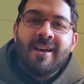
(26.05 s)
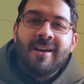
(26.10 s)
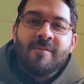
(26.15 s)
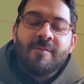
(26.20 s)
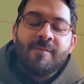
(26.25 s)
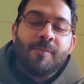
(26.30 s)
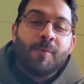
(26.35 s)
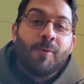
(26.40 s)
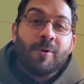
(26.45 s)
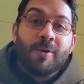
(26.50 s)

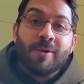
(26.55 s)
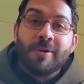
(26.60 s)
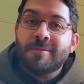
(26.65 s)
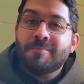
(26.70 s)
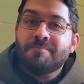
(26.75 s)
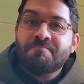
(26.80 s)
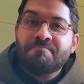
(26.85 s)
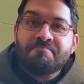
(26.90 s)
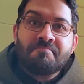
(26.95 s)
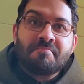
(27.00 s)

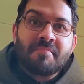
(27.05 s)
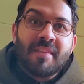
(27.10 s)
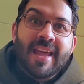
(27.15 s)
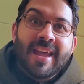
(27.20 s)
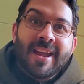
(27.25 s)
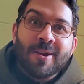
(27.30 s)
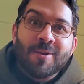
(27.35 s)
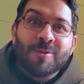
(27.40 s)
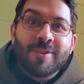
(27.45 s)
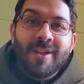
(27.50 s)
for
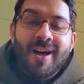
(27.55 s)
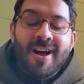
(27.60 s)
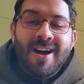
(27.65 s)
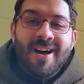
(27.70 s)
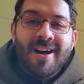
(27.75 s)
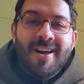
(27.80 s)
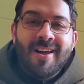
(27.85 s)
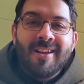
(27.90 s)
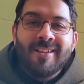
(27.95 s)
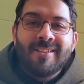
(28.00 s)

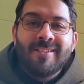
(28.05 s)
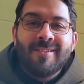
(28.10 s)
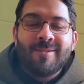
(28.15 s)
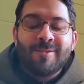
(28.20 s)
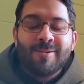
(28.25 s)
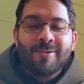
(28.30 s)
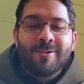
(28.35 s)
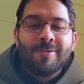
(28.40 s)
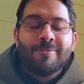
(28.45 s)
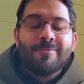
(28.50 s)
airlines
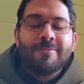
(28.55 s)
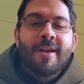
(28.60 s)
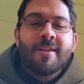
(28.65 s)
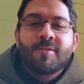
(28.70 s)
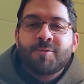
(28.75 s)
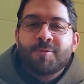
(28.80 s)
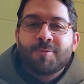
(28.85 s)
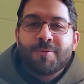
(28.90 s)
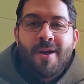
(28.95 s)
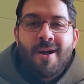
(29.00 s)
or
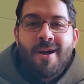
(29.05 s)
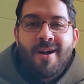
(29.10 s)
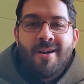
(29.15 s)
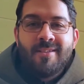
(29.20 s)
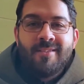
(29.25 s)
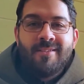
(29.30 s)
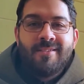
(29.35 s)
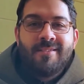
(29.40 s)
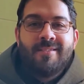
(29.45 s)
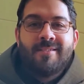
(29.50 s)

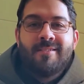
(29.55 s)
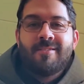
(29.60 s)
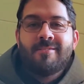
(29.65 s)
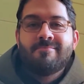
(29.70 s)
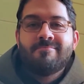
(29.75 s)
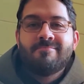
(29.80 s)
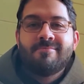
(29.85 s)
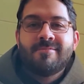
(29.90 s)
restaurants